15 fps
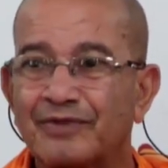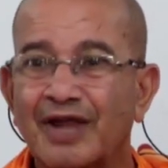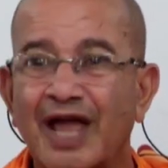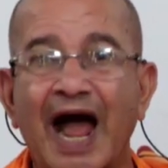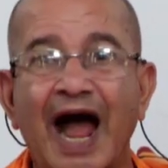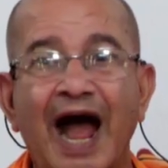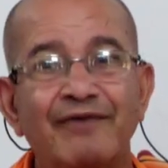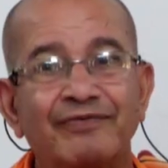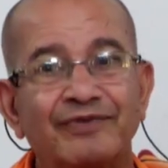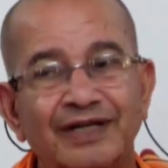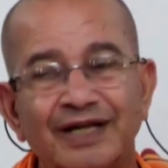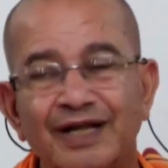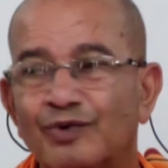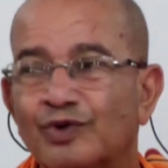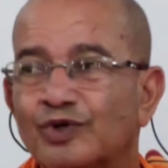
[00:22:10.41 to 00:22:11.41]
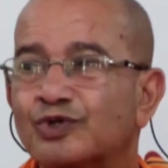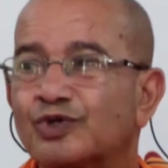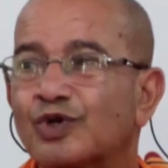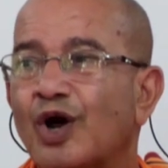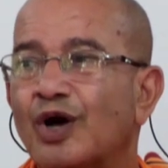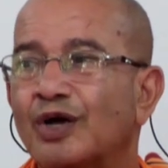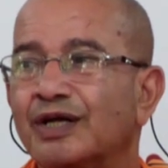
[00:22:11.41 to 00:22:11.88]
after I was
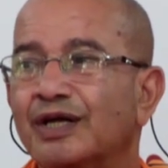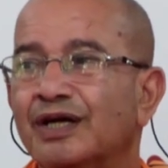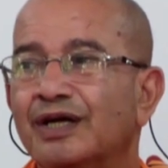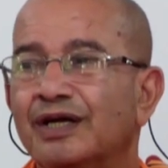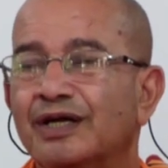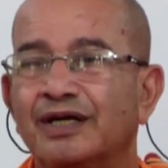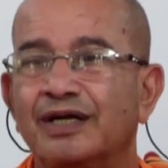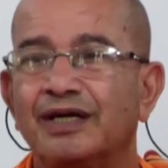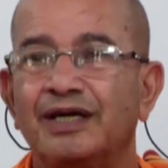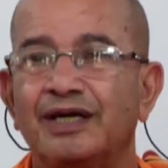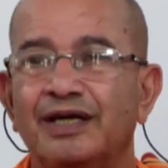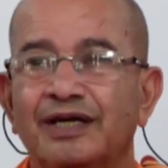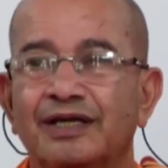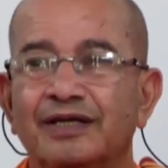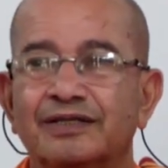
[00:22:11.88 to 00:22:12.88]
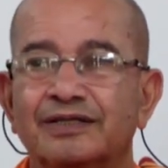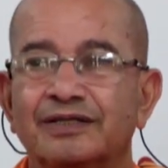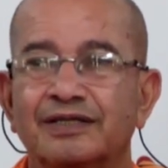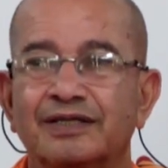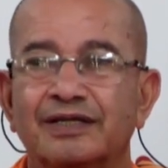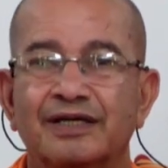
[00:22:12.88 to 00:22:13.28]
taught he is